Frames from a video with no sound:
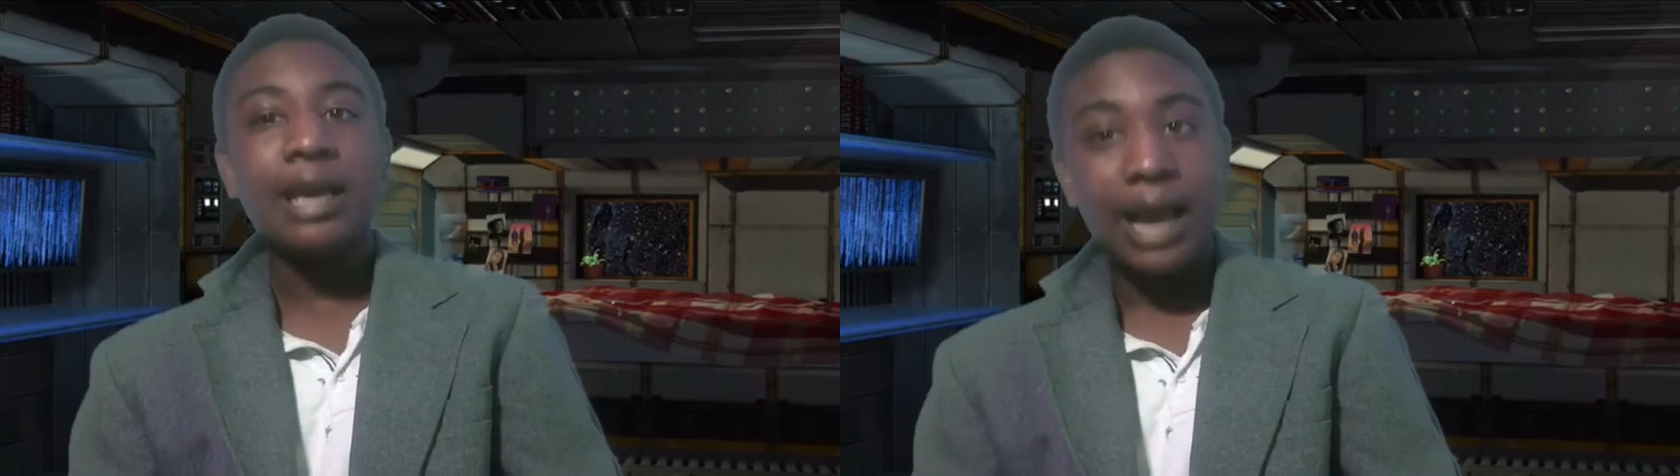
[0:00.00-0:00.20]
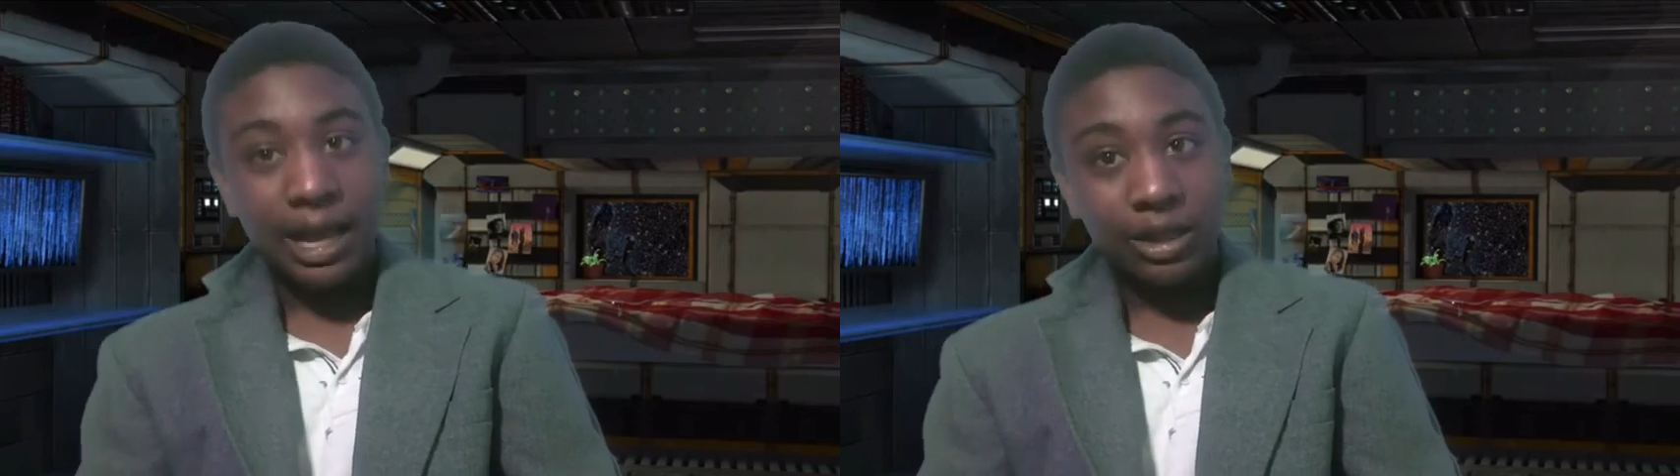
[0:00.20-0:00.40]

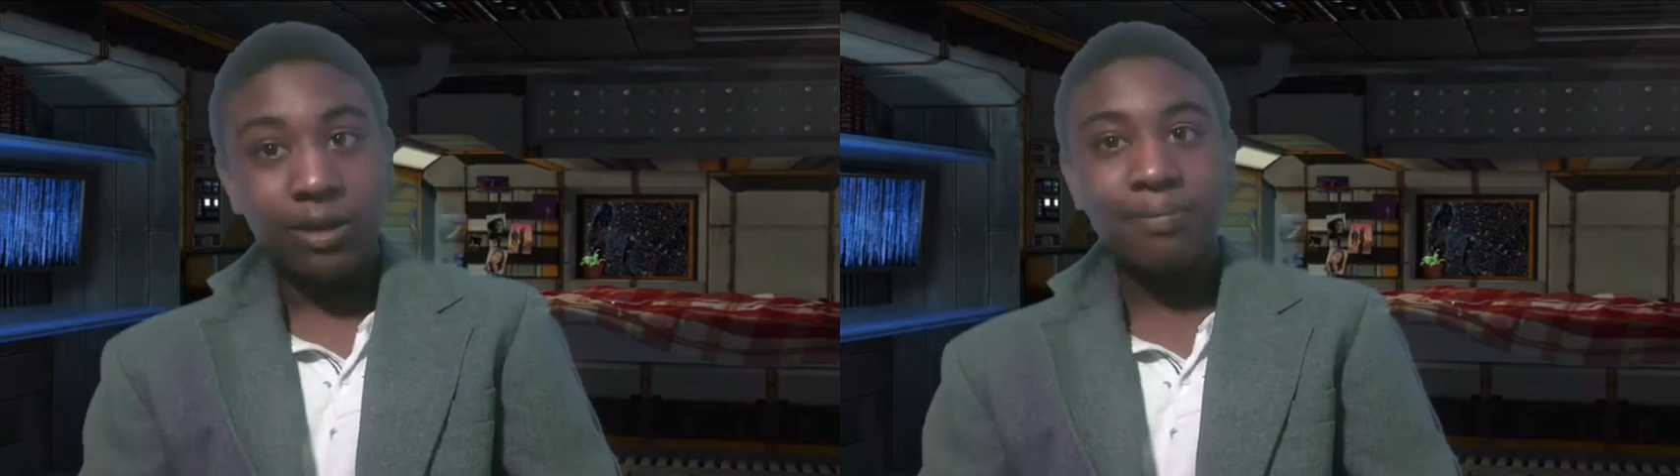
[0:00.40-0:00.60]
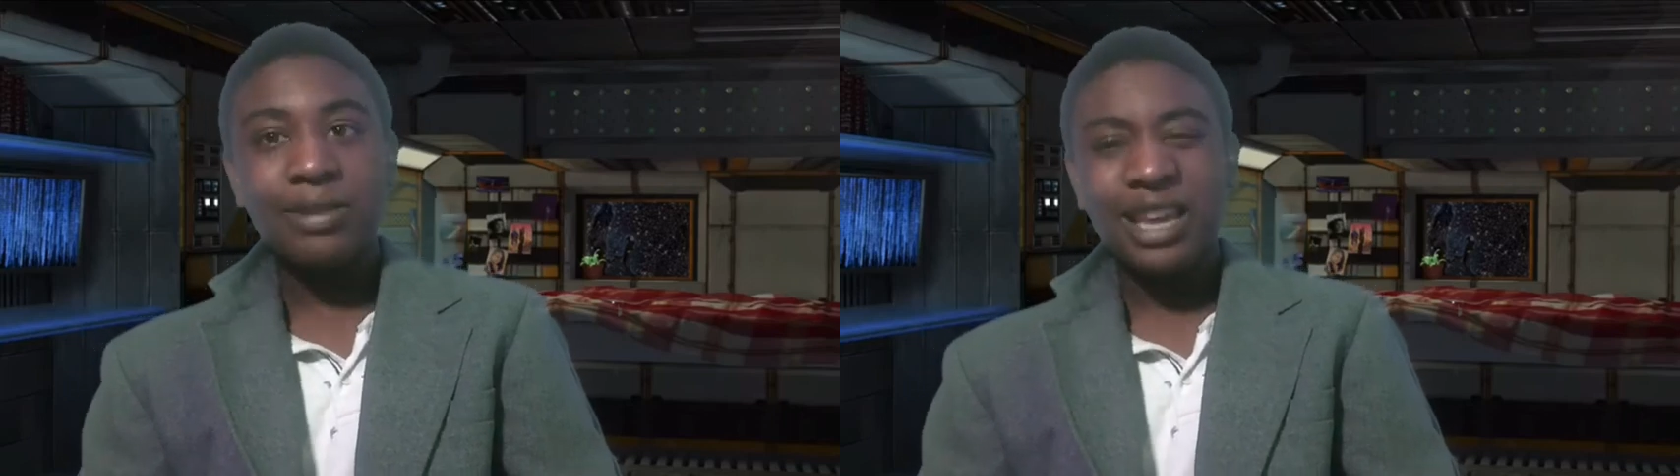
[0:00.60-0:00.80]
at an
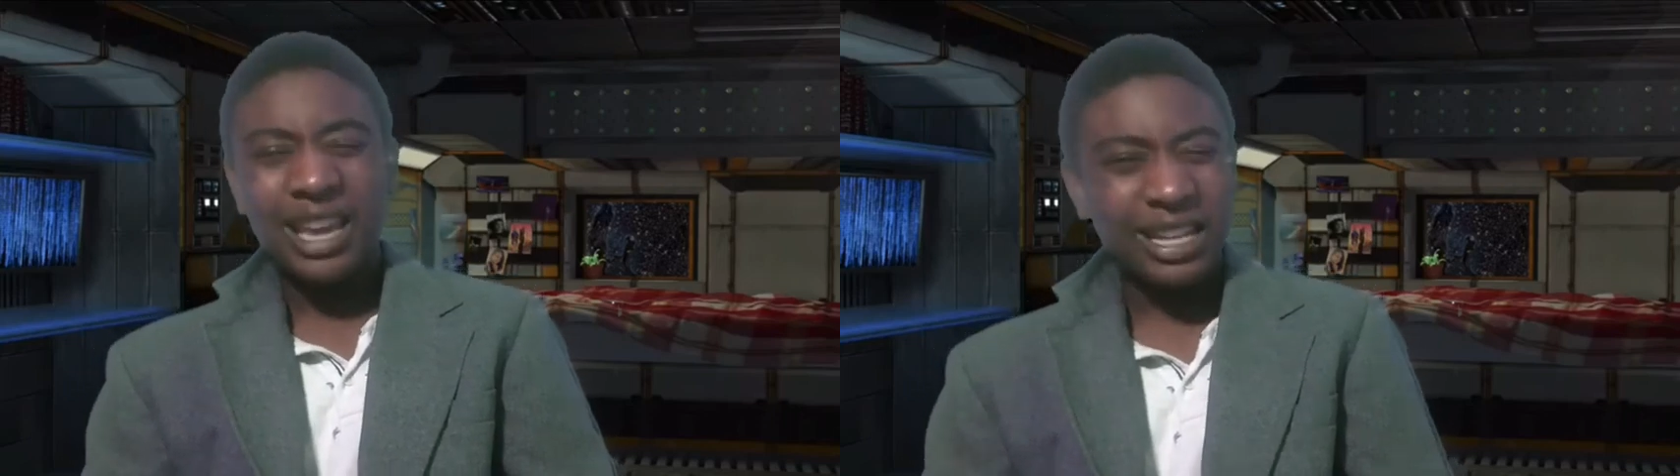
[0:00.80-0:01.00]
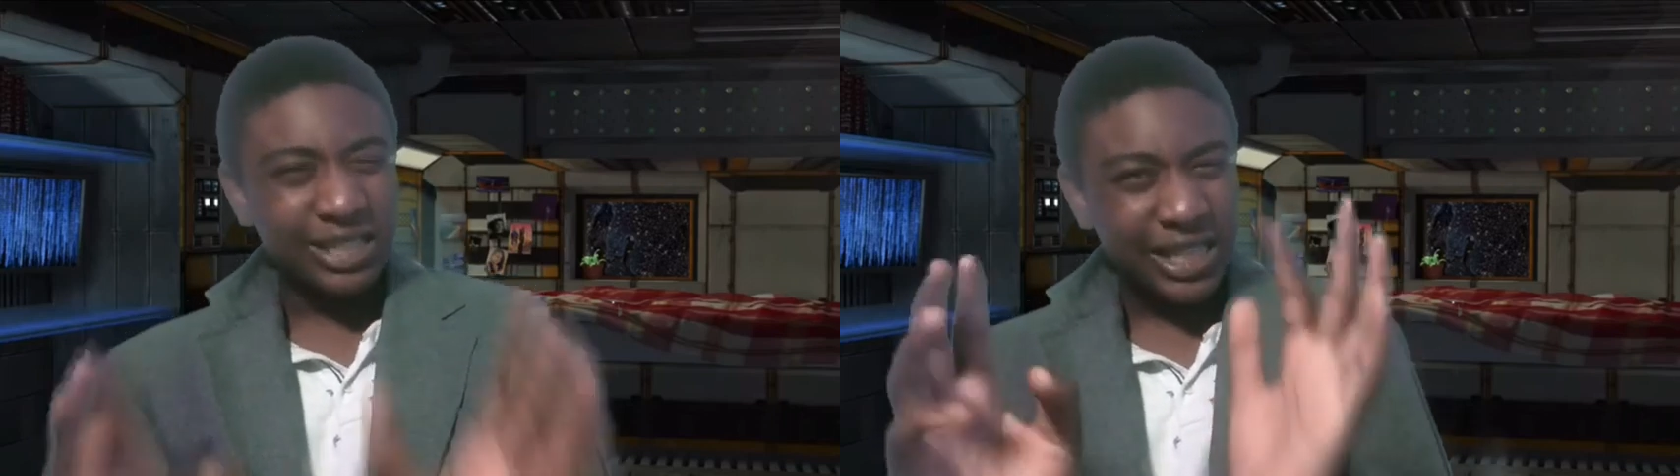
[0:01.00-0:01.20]

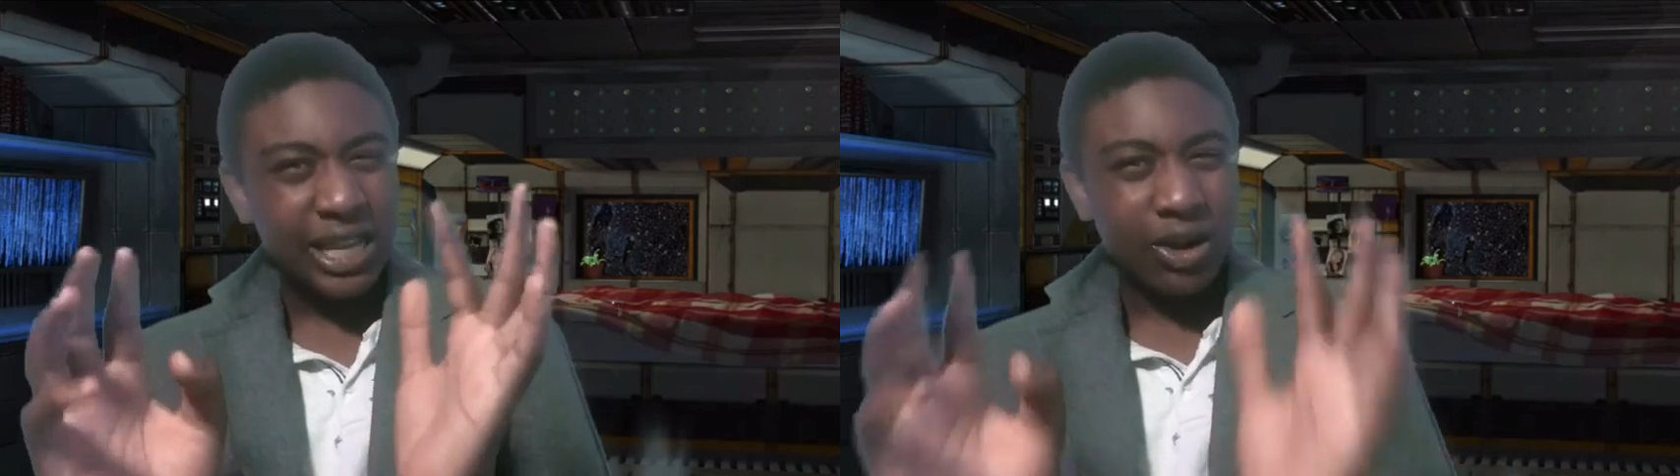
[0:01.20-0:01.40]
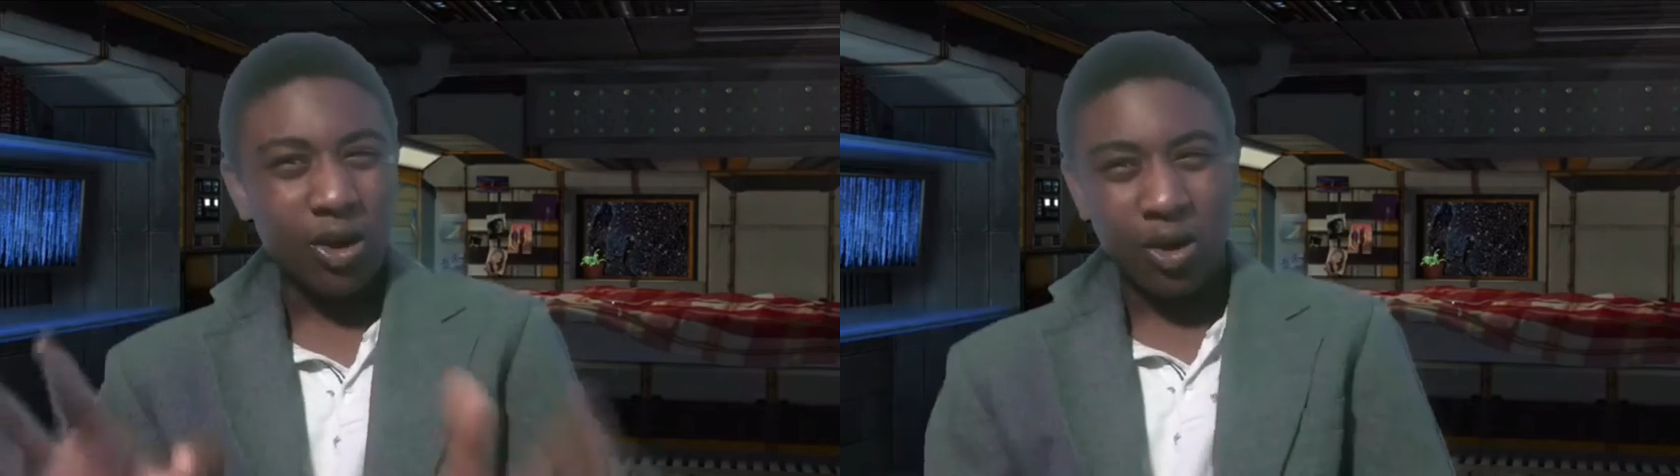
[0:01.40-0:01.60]

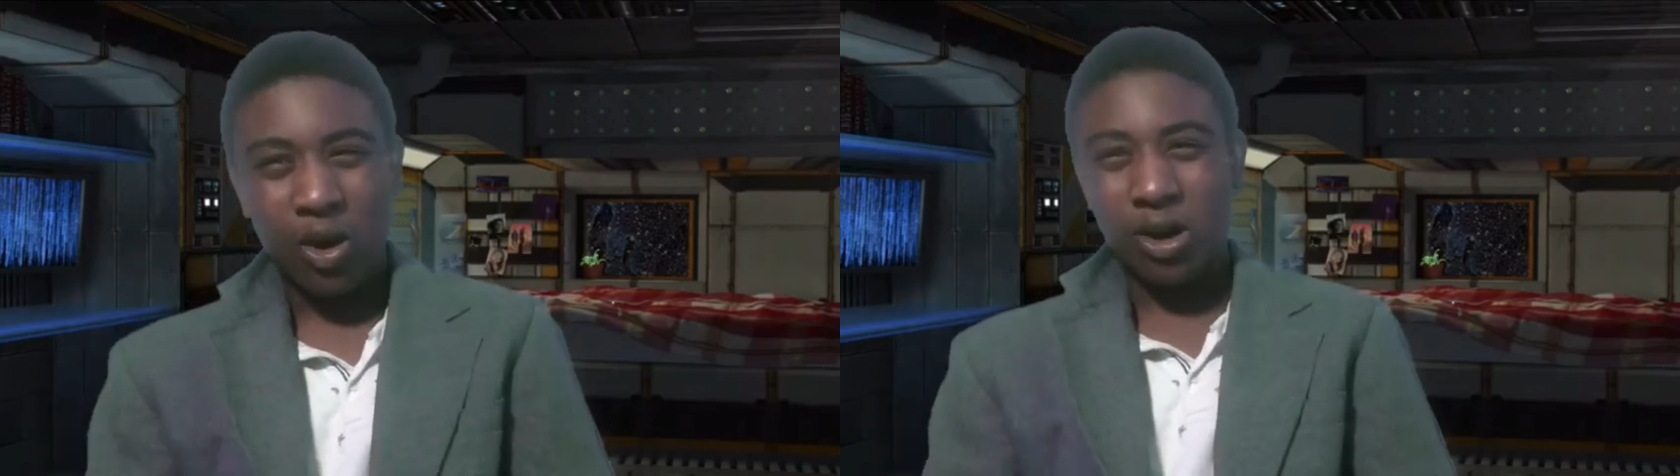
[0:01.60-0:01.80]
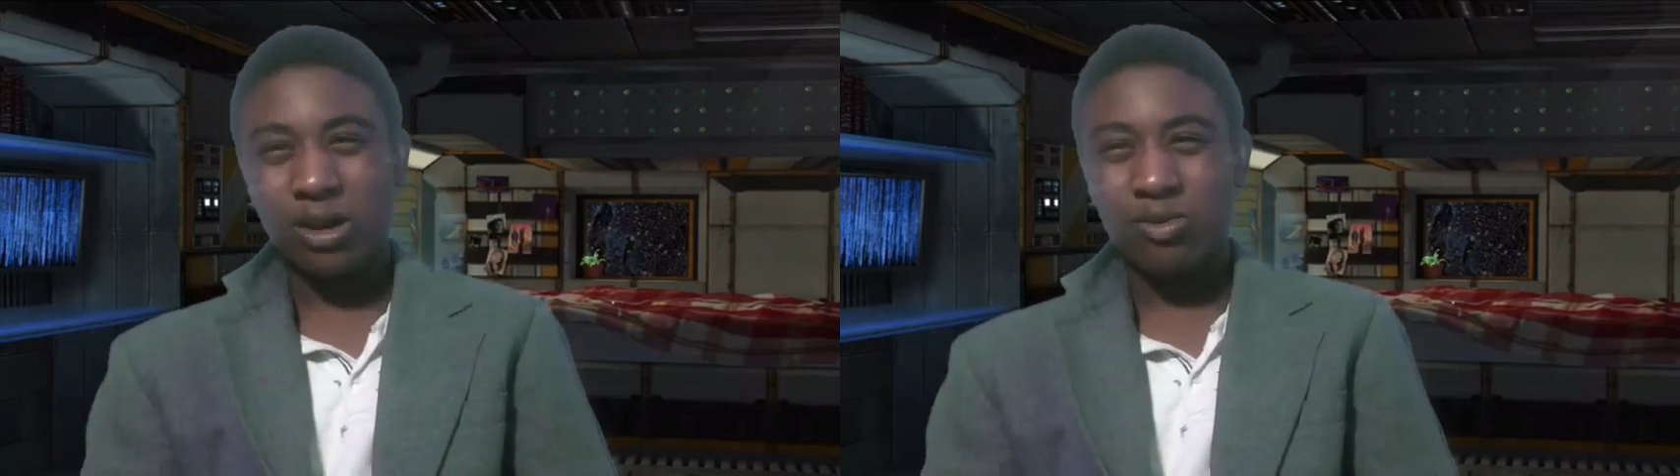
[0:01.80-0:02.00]
antique art